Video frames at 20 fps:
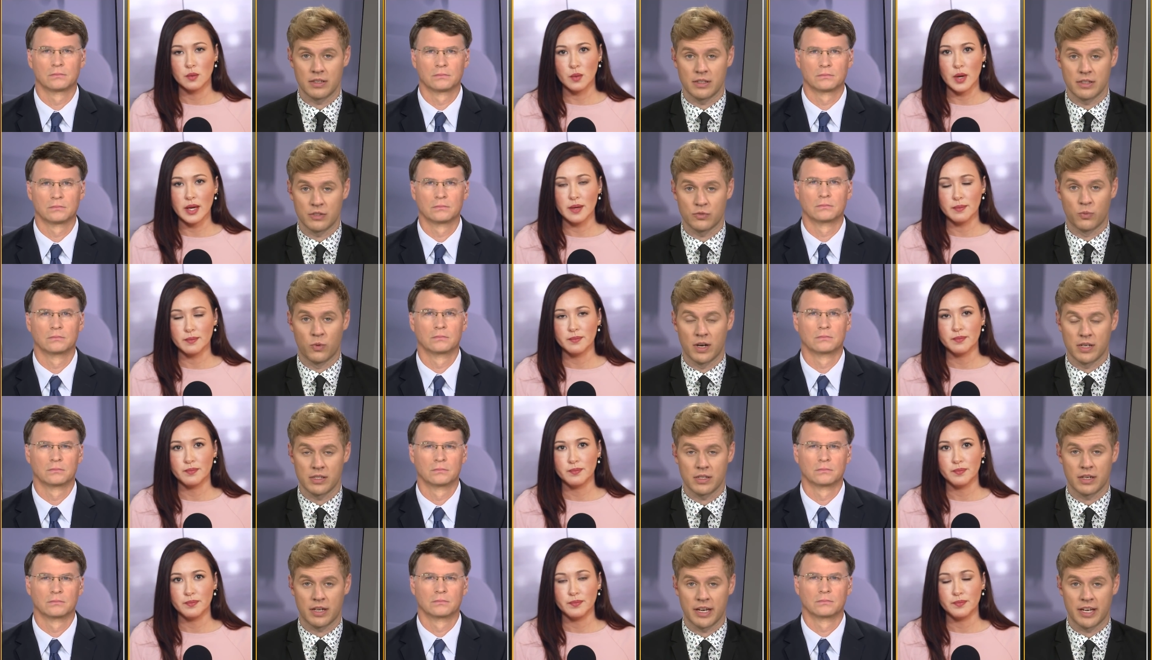Speaker 1: right.
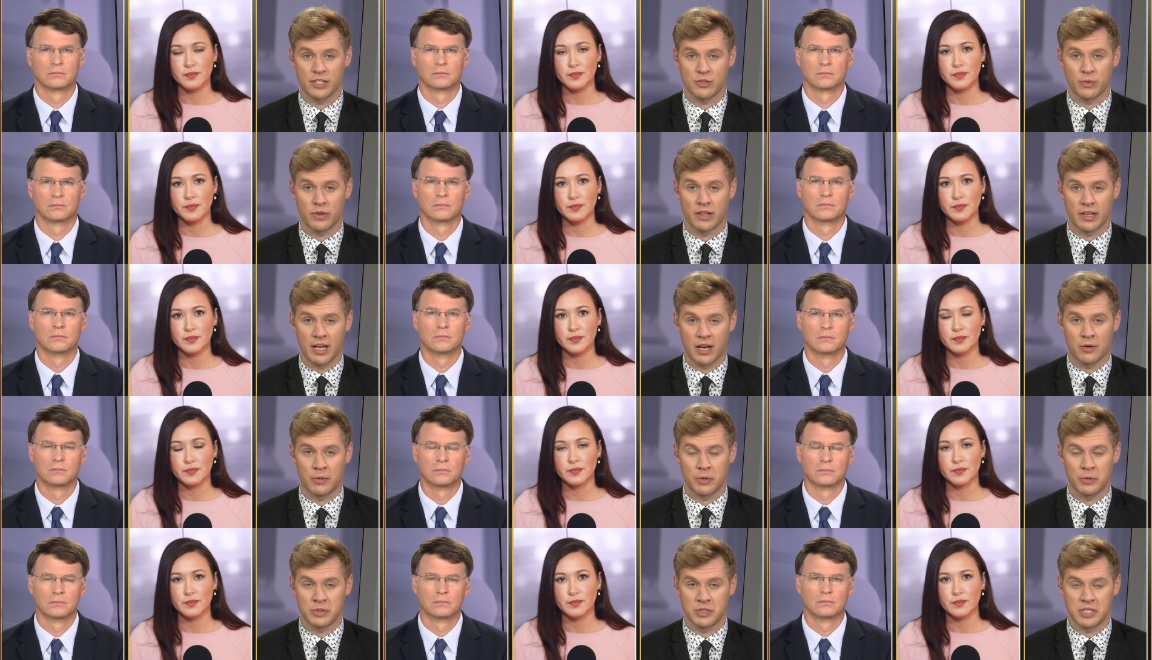wasn't a case where the
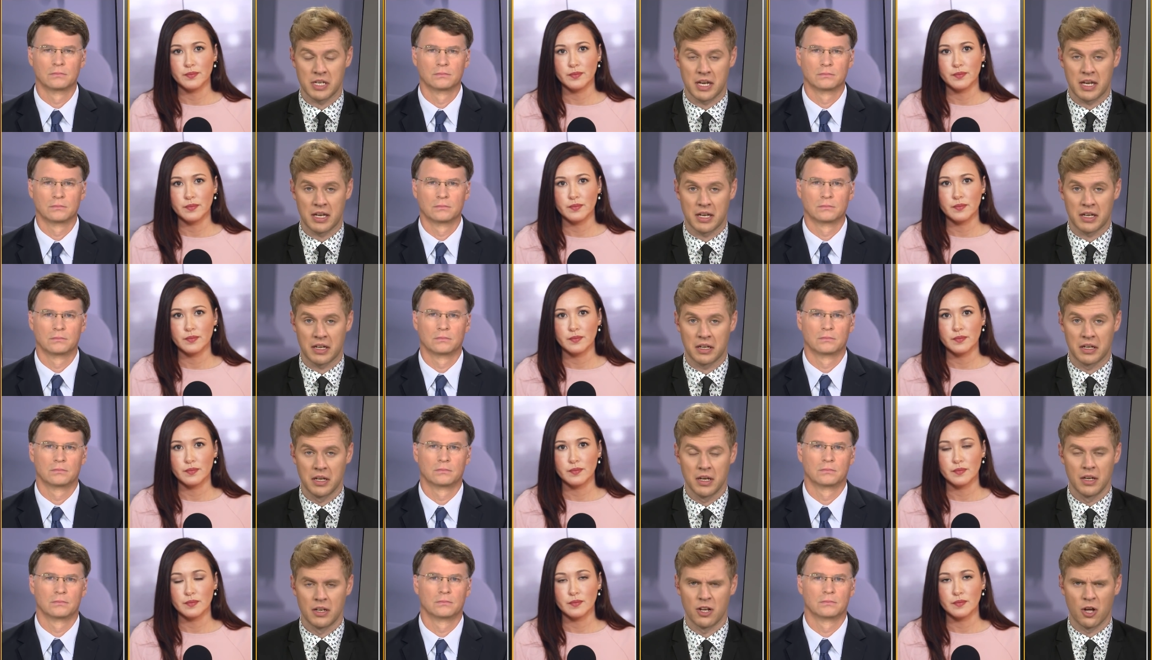government was saying,
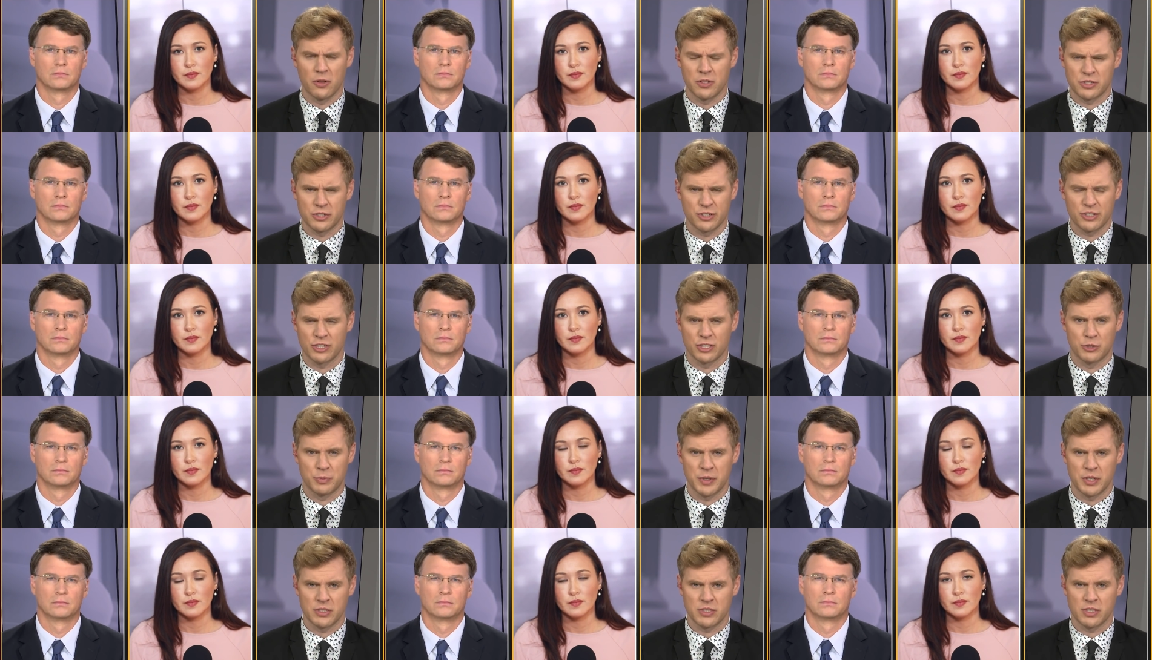no, this is a
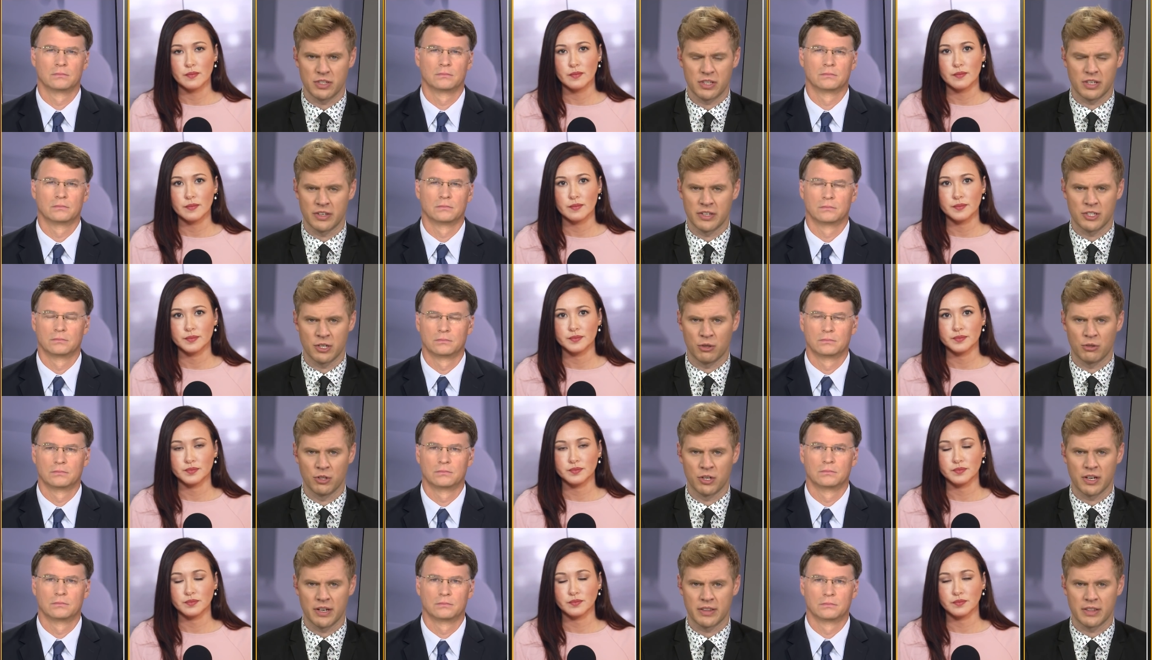conspiracy theory,
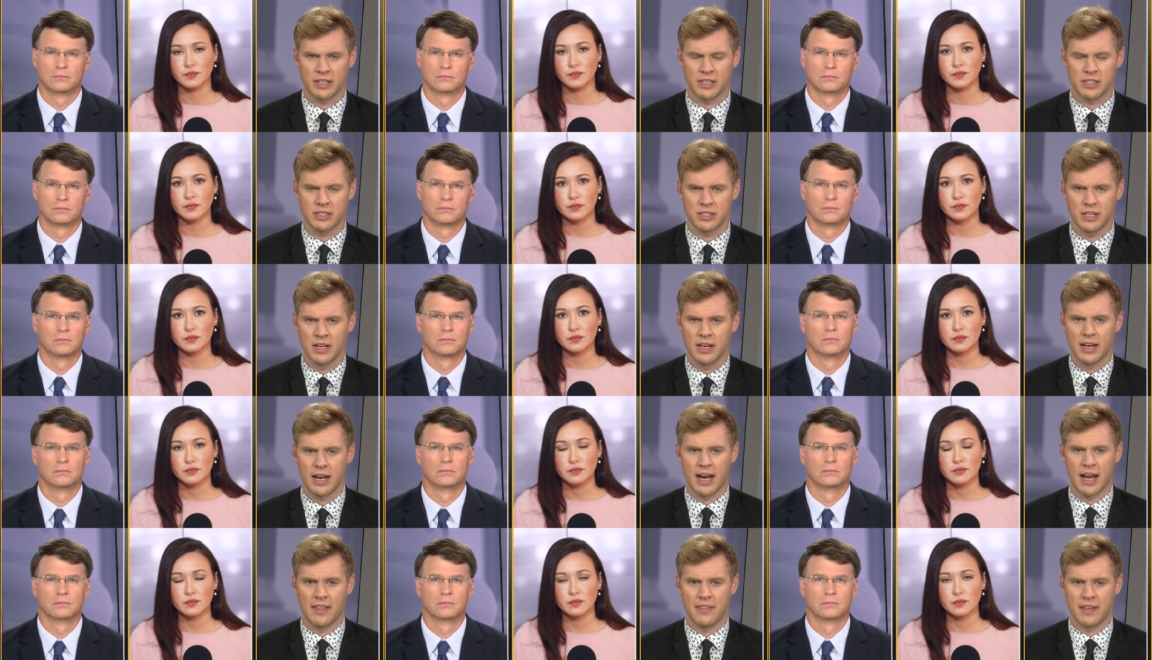don't look at this,
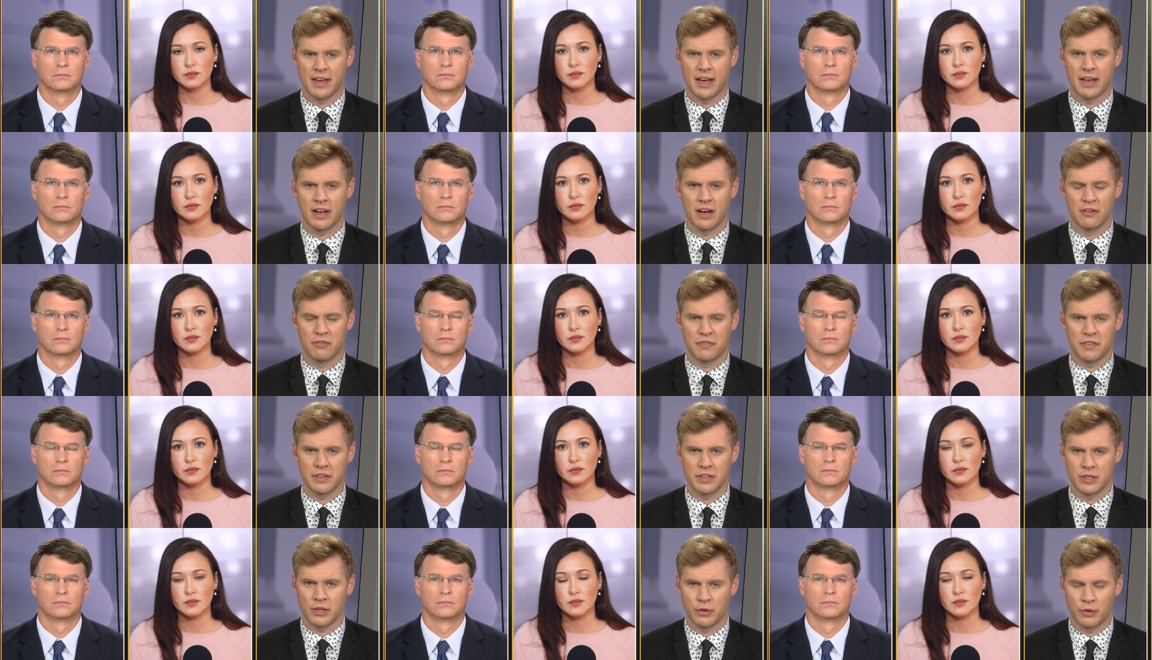and then
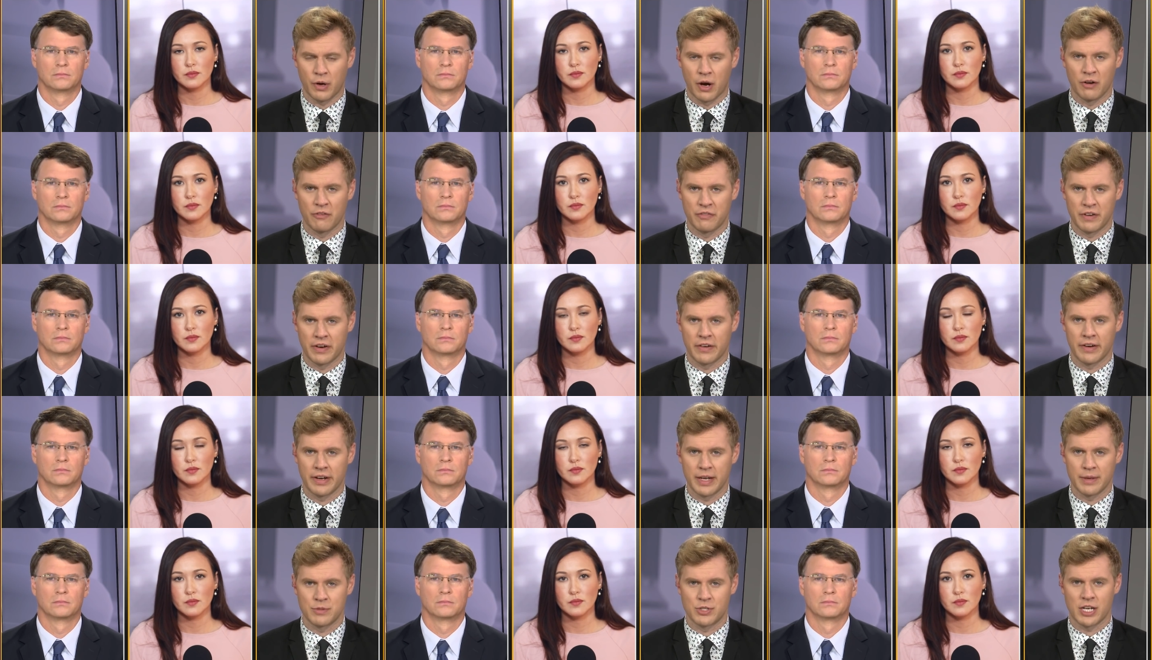of you know our
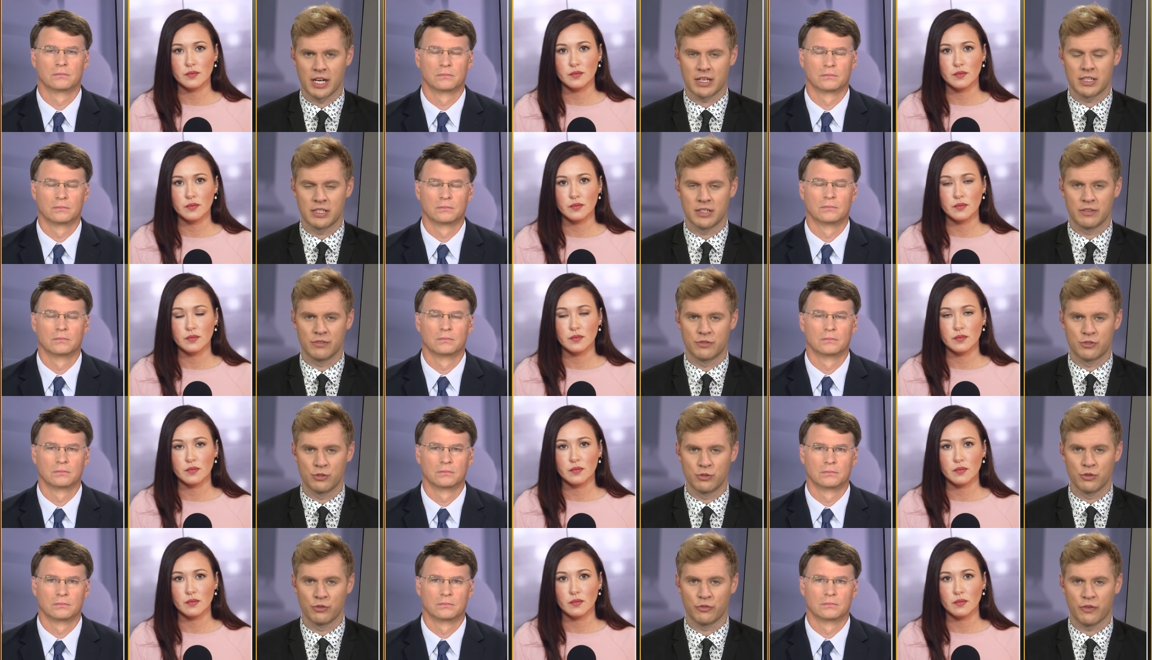very objective,
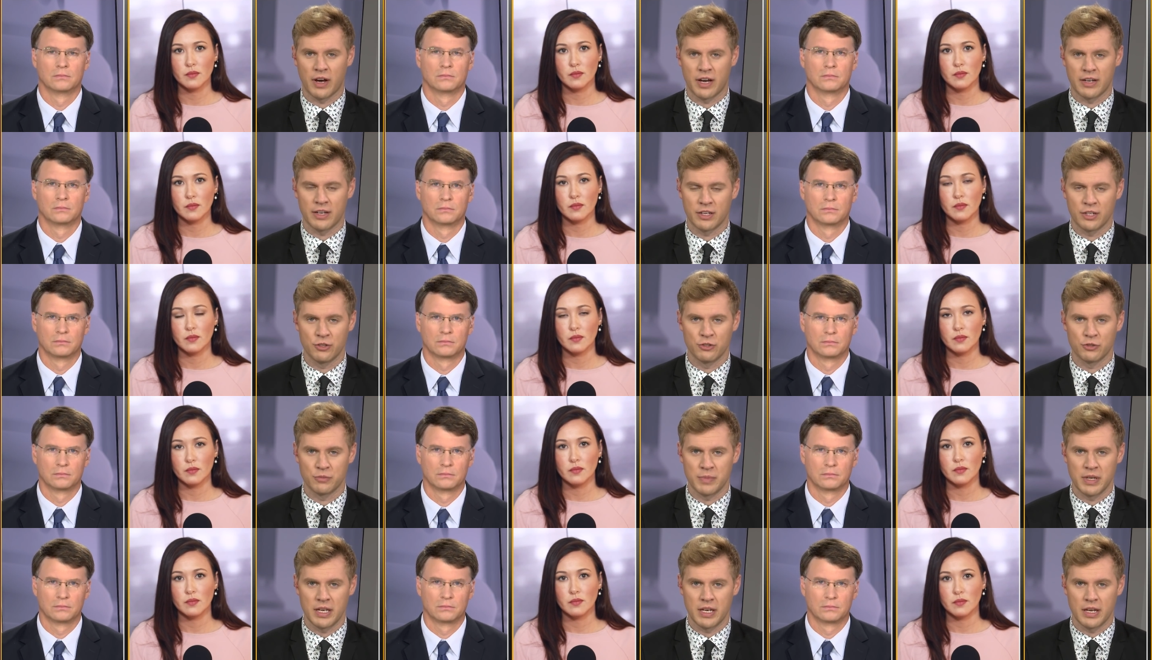truth-finding
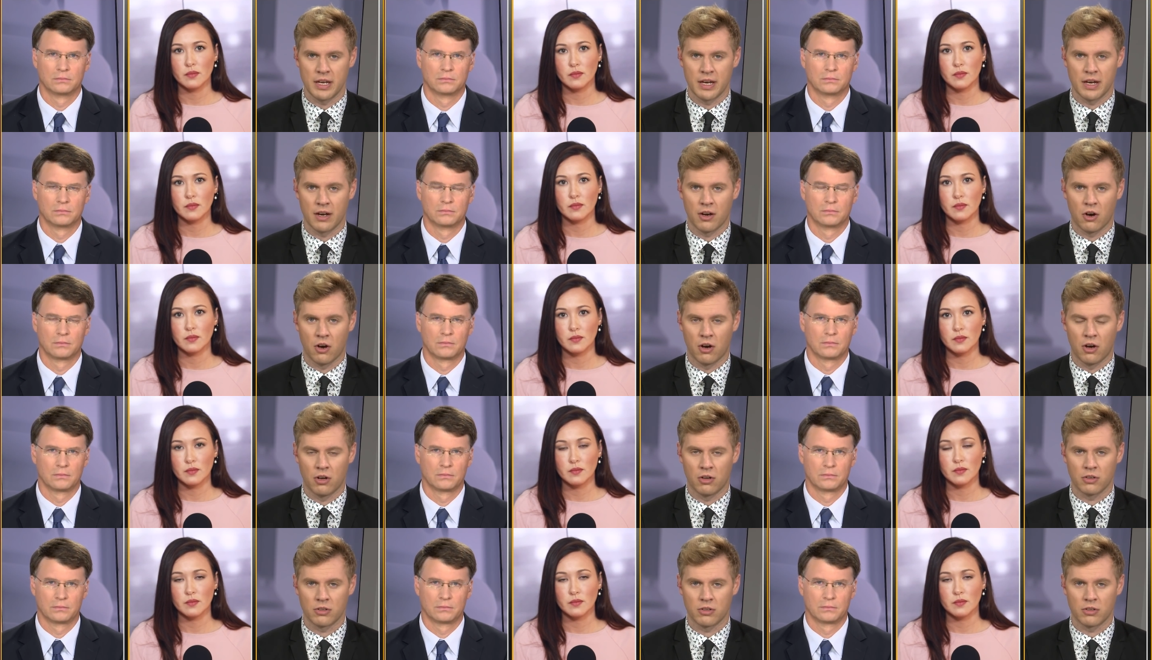news media all